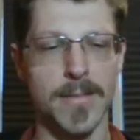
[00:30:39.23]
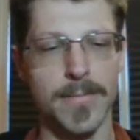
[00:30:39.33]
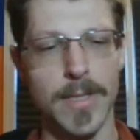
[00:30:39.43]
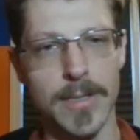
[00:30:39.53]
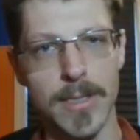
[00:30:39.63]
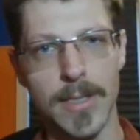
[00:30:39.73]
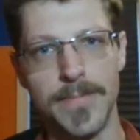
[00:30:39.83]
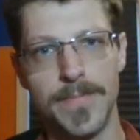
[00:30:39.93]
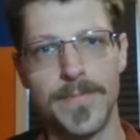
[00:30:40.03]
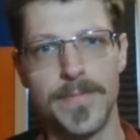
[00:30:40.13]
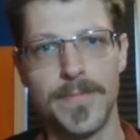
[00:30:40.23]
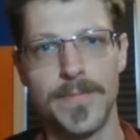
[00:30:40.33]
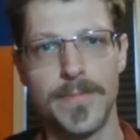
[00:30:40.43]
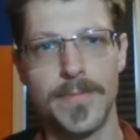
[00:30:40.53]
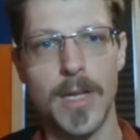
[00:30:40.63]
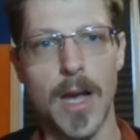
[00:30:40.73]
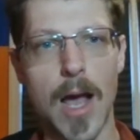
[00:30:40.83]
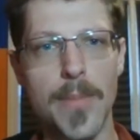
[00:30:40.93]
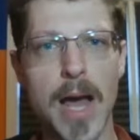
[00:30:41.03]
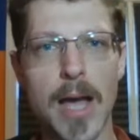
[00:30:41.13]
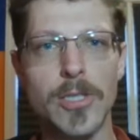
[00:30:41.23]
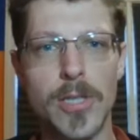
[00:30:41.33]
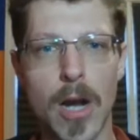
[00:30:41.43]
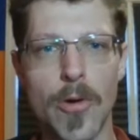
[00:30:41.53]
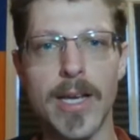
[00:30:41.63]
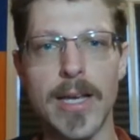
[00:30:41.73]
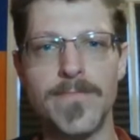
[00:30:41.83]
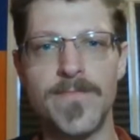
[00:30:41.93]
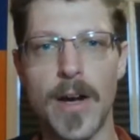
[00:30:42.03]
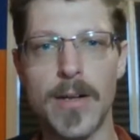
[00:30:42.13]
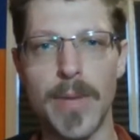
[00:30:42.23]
Let's see. I'm not showing it. Fuck